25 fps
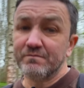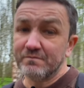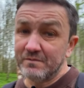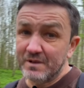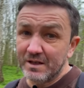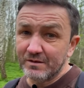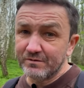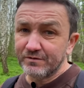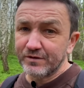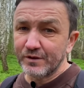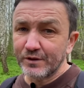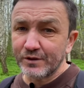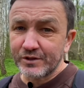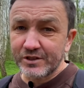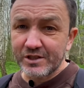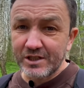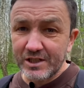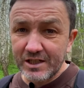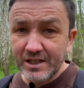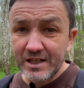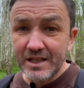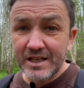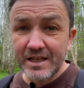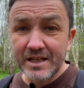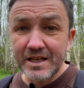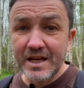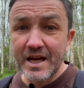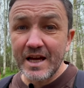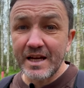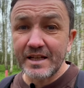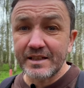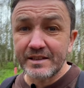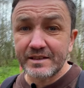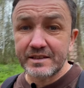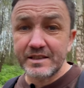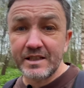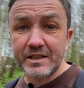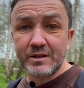Unfortunately, it
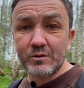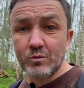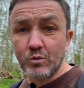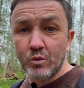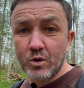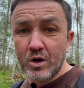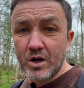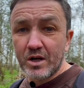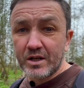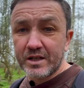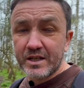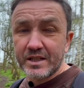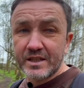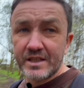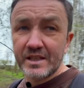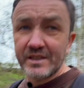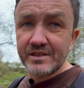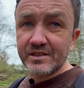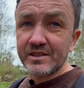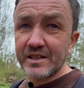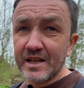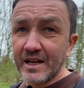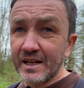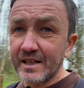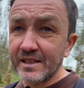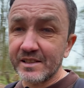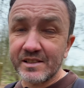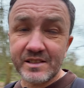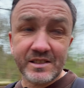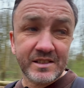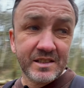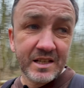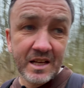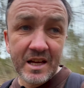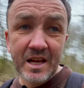didn't work in this case.